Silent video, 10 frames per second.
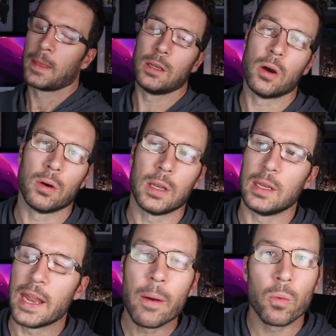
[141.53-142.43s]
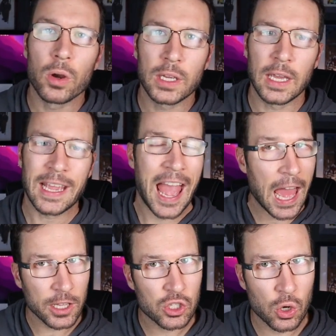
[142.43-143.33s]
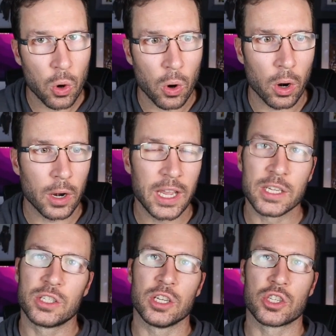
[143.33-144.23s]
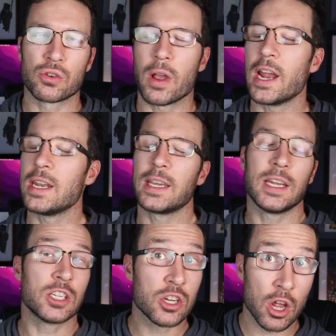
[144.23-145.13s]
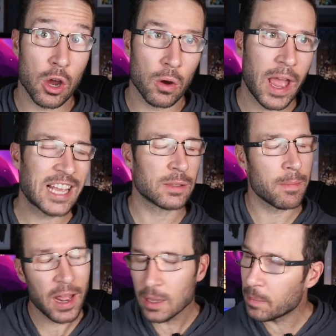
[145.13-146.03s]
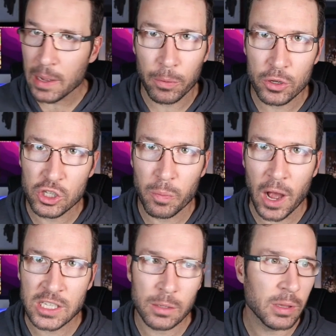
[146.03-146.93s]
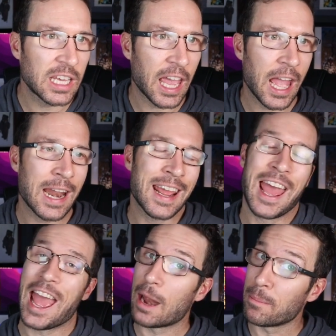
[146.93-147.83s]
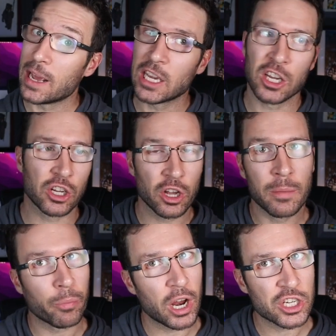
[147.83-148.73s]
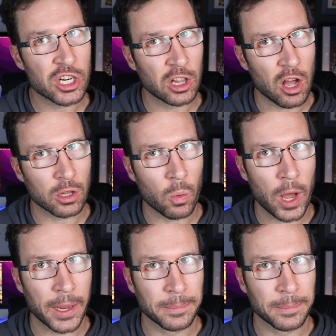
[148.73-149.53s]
No, networking at its core is just trying to get to know as many people as you possibly can and making a good impression along the way.